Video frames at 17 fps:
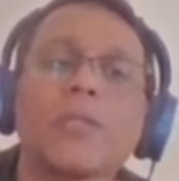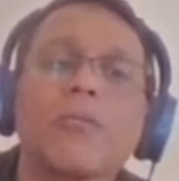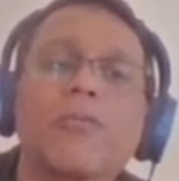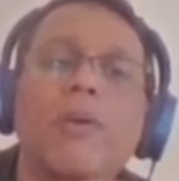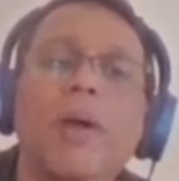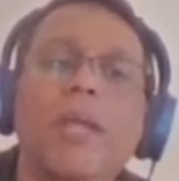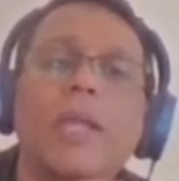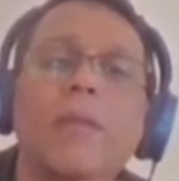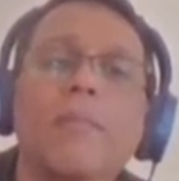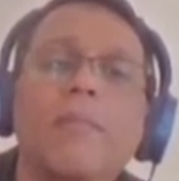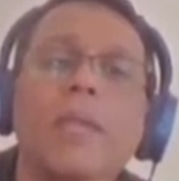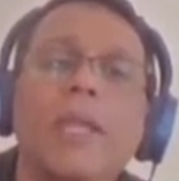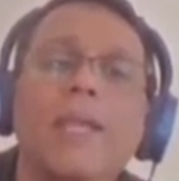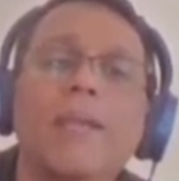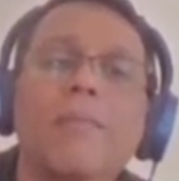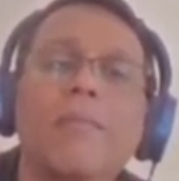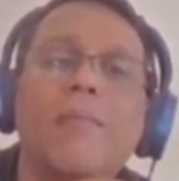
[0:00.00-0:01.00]

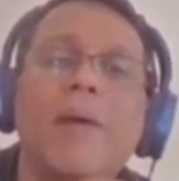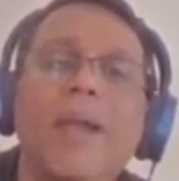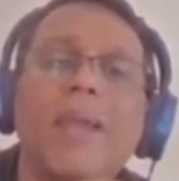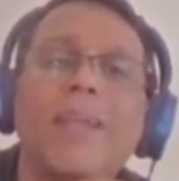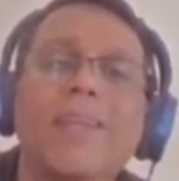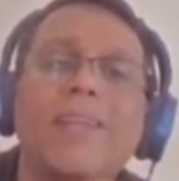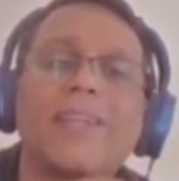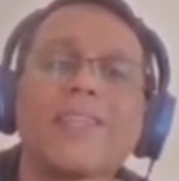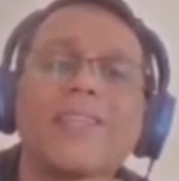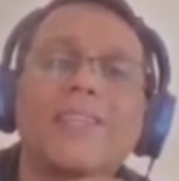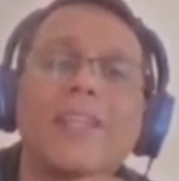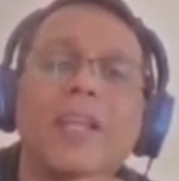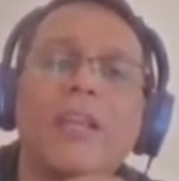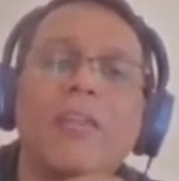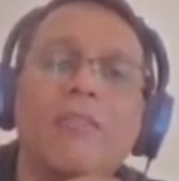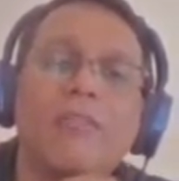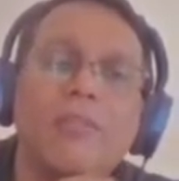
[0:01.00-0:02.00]
5b minus
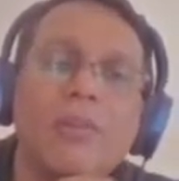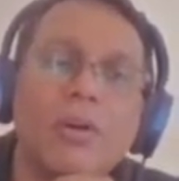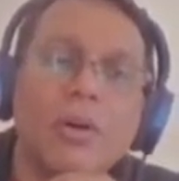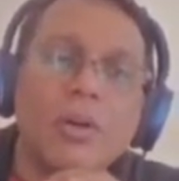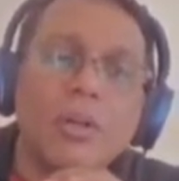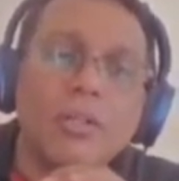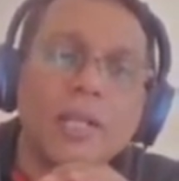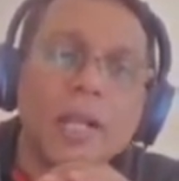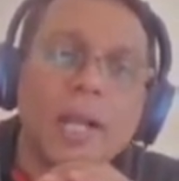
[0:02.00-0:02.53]
3 first,